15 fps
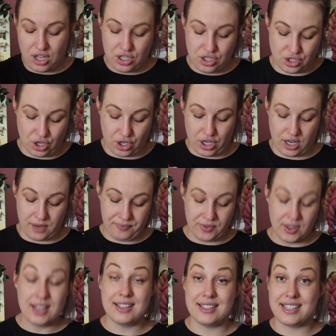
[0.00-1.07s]
So
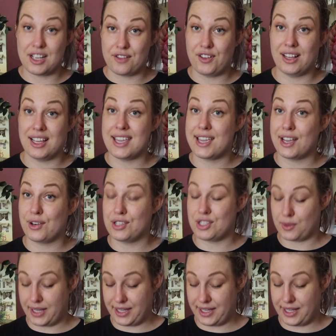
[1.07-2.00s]
definitely get onto